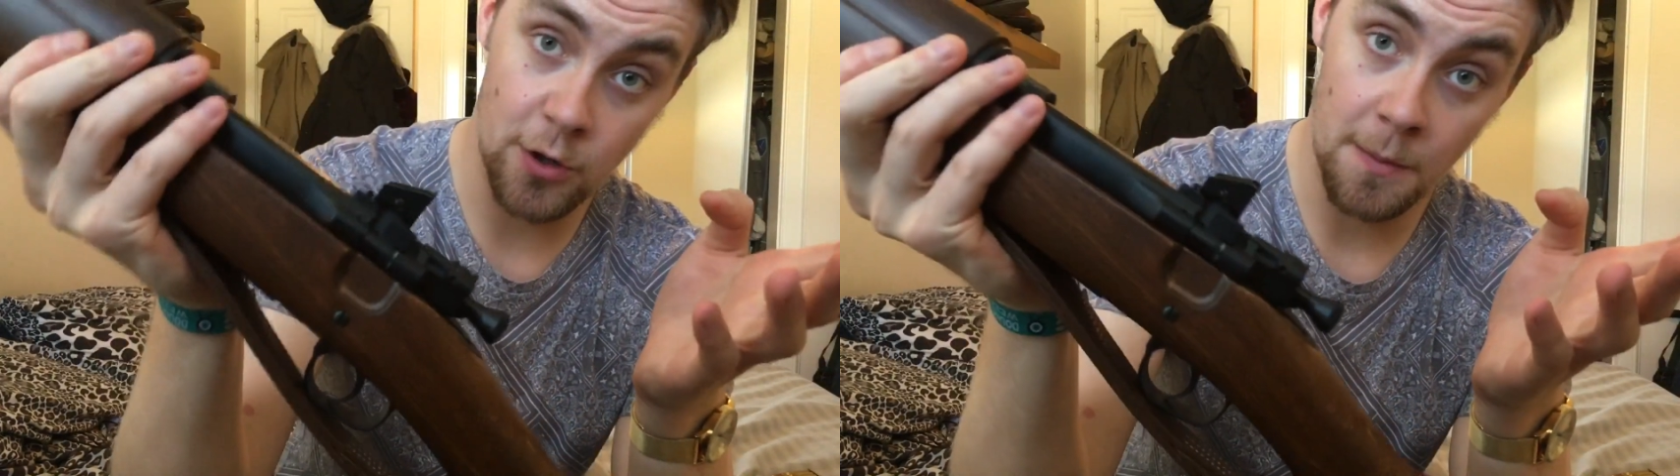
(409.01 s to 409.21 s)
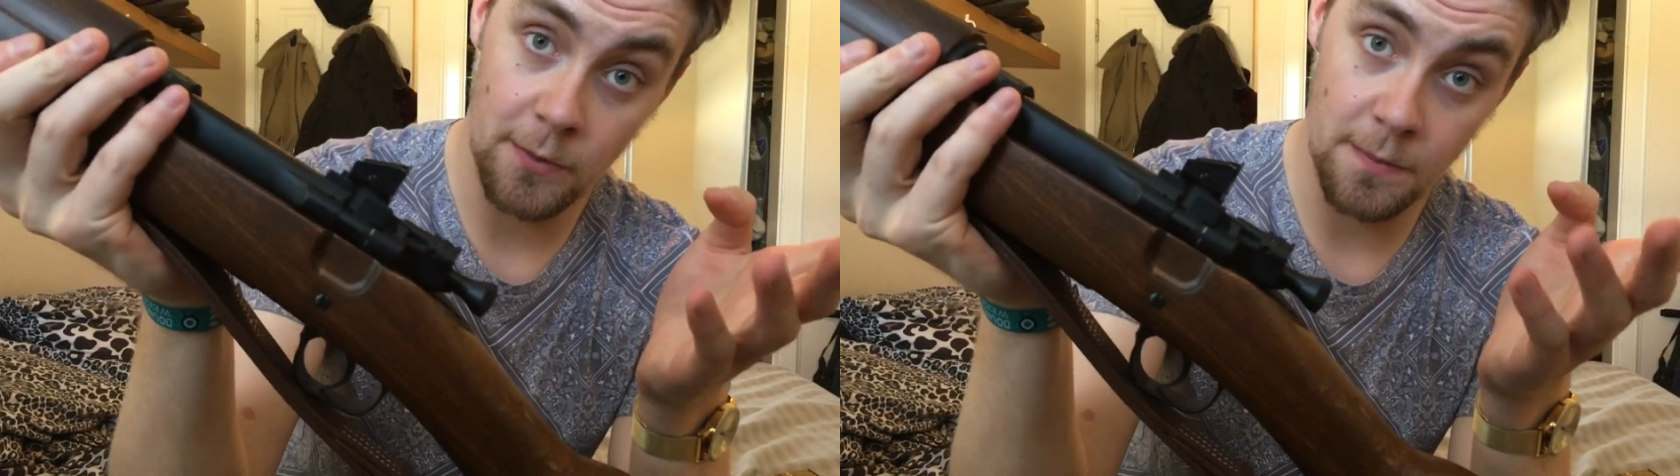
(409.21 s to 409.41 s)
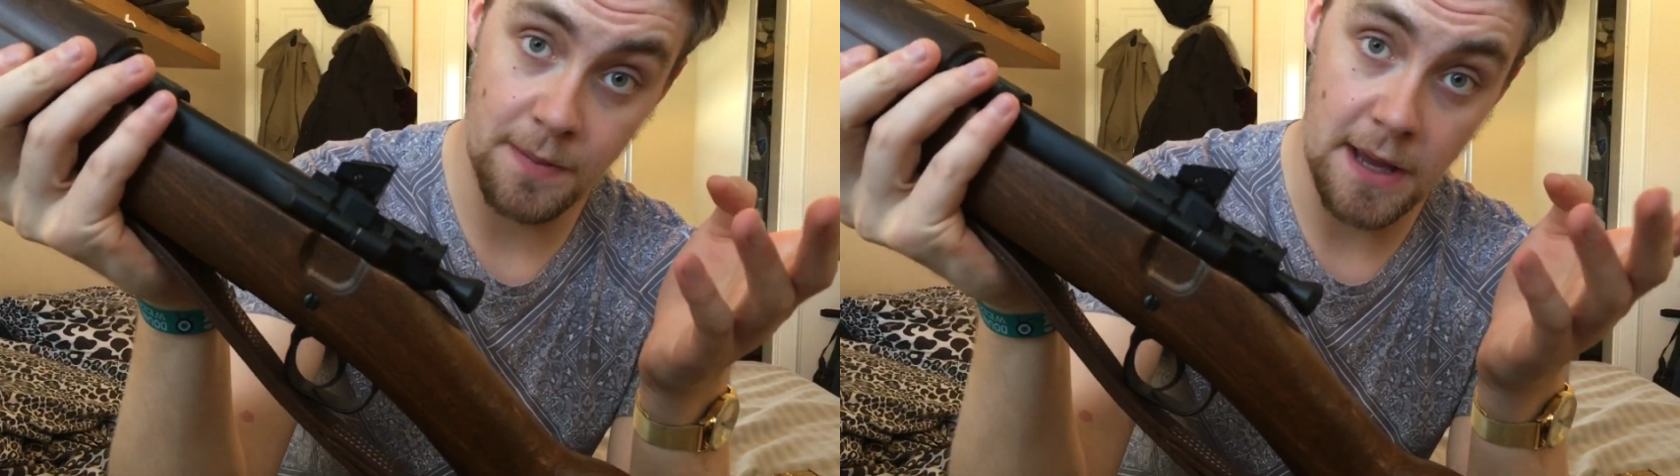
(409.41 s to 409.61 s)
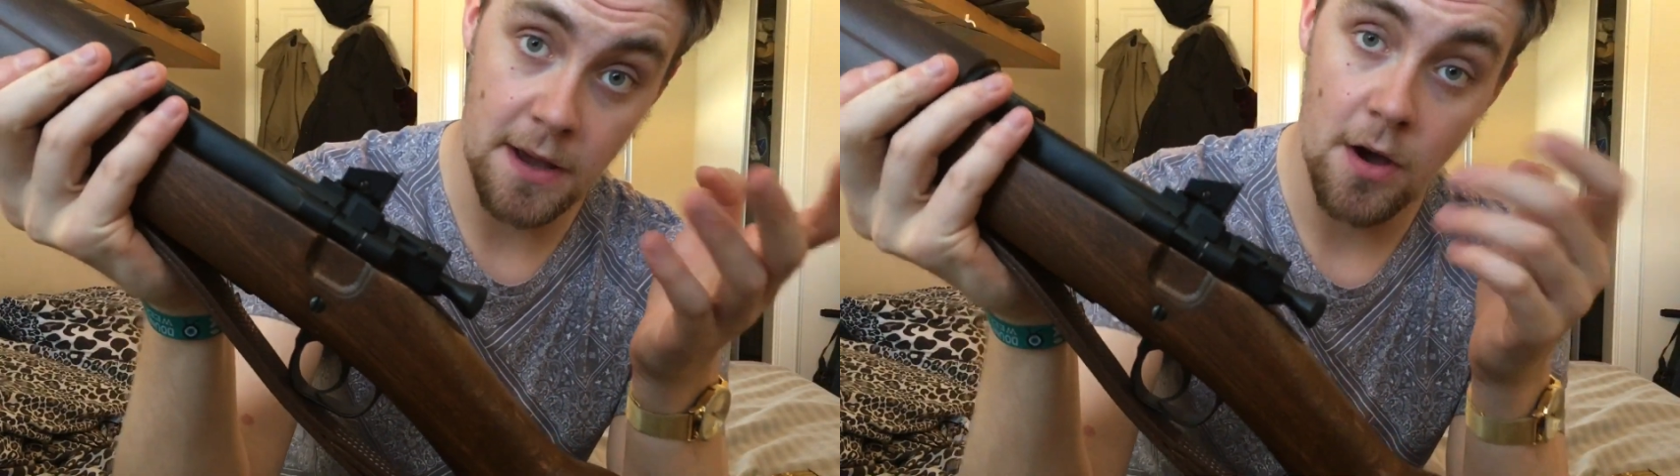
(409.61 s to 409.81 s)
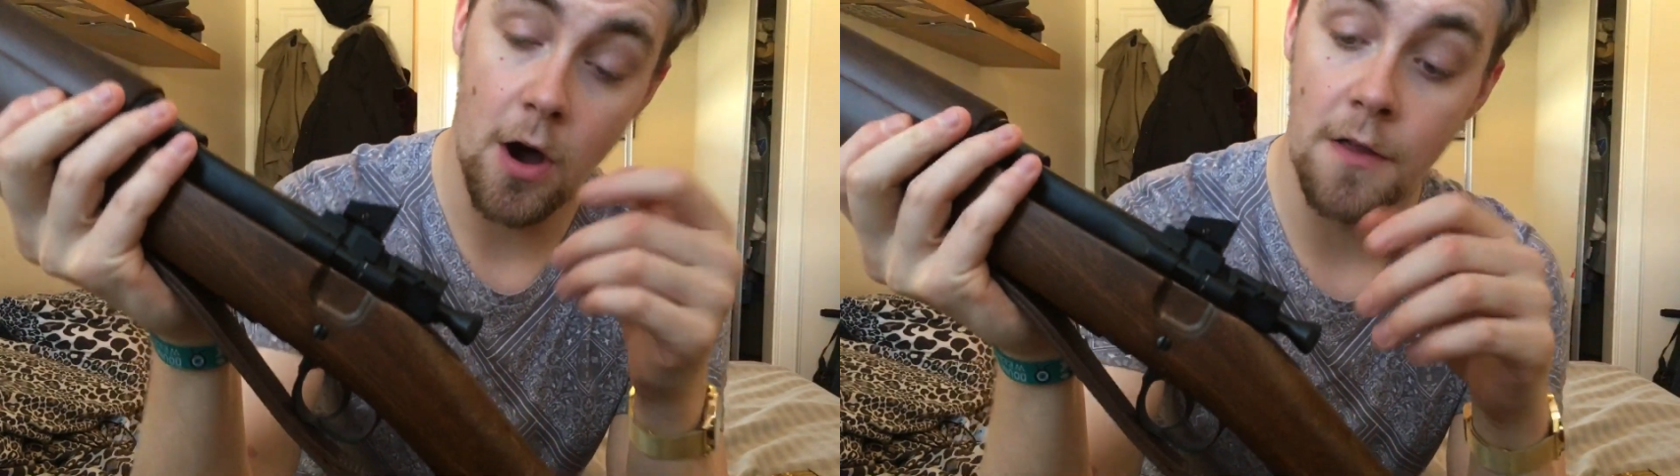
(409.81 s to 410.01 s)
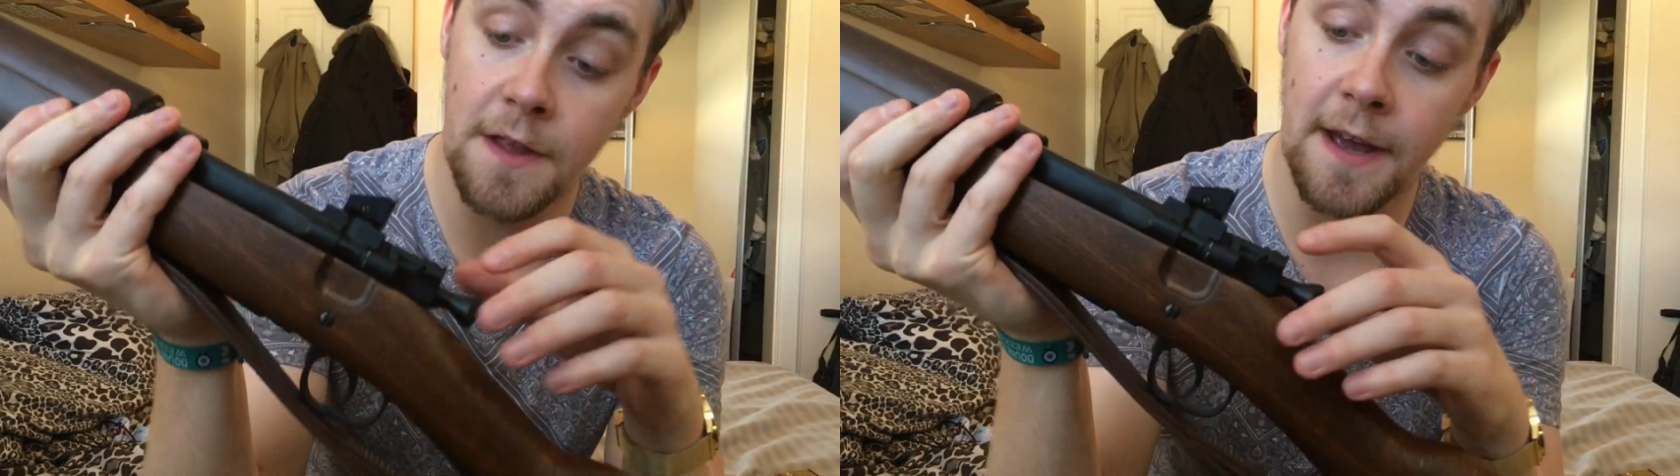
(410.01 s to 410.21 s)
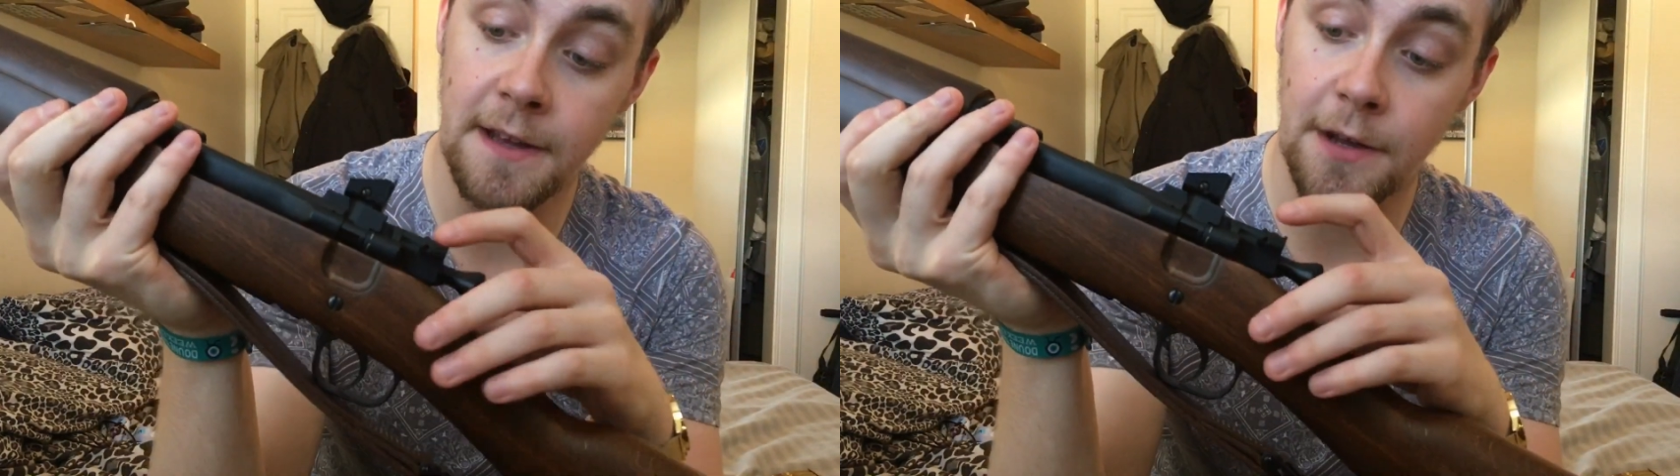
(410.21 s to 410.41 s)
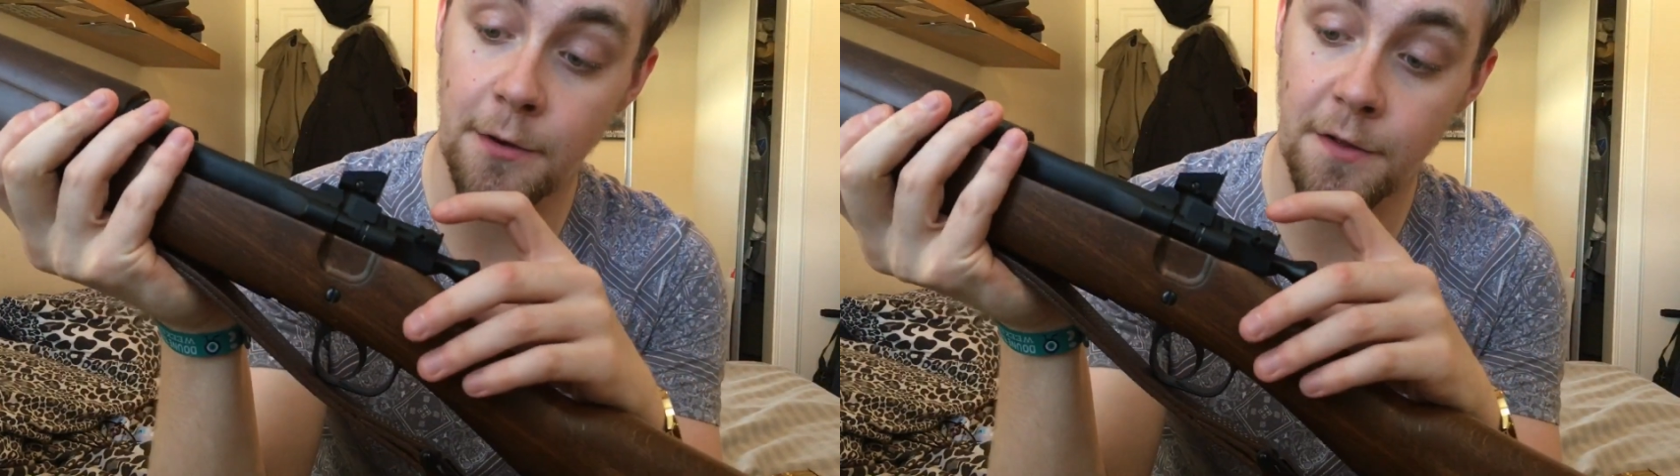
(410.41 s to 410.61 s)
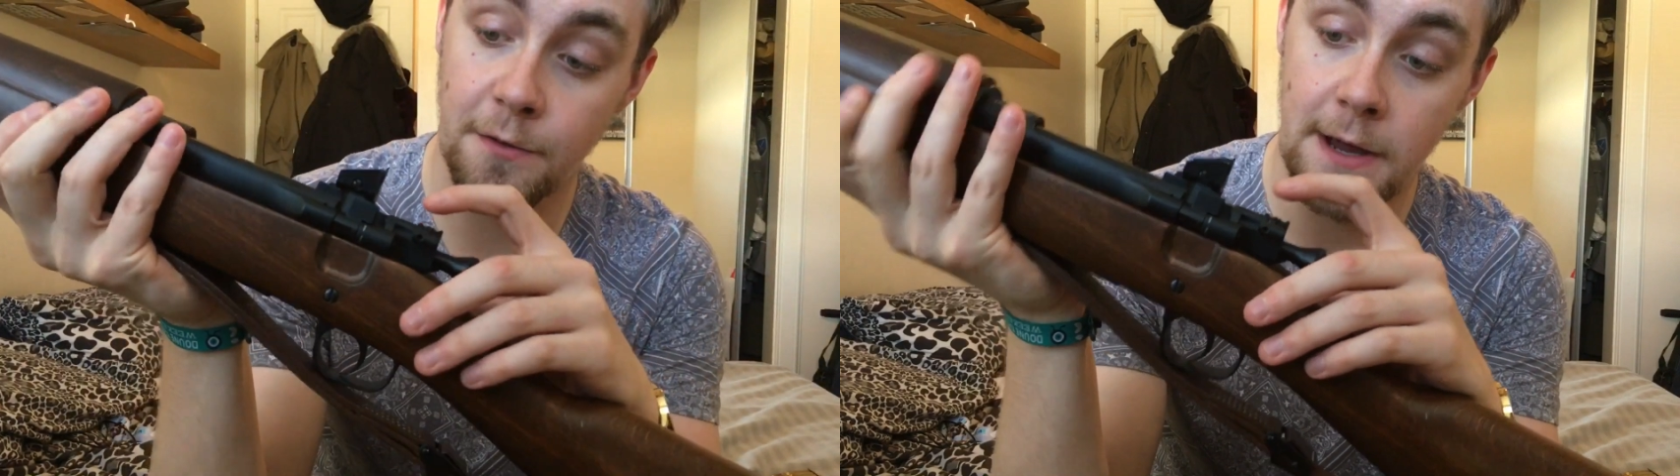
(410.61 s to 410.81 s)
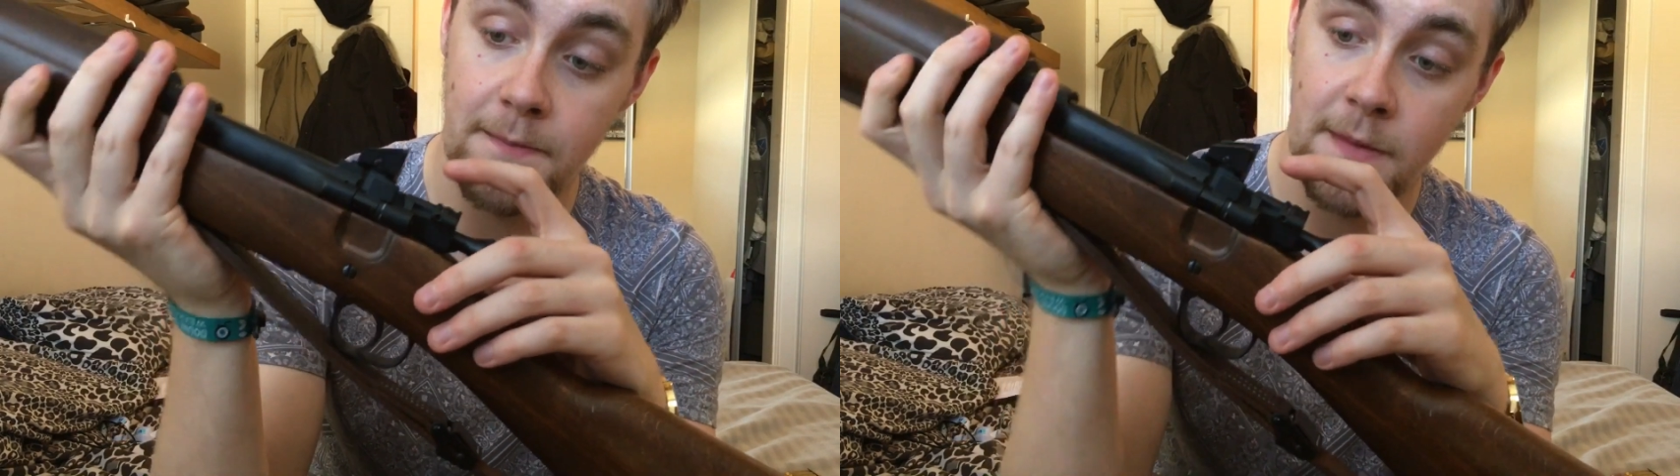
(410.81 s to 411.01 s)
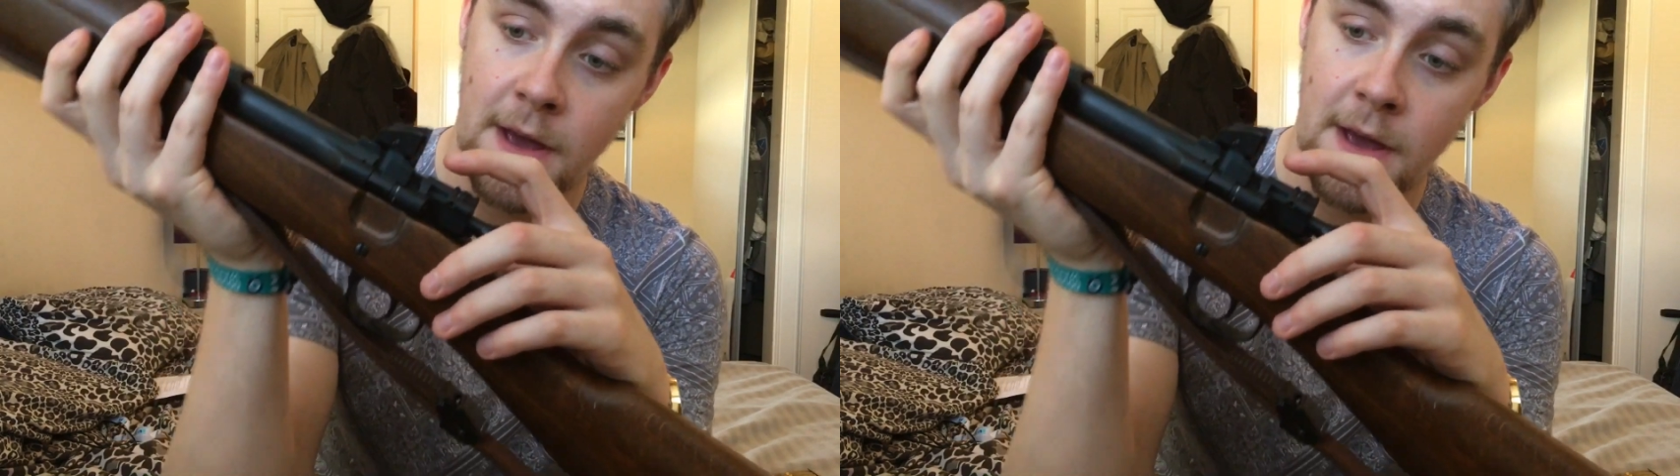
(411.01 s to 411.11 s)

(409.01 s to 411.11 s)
normally would be on the 1903,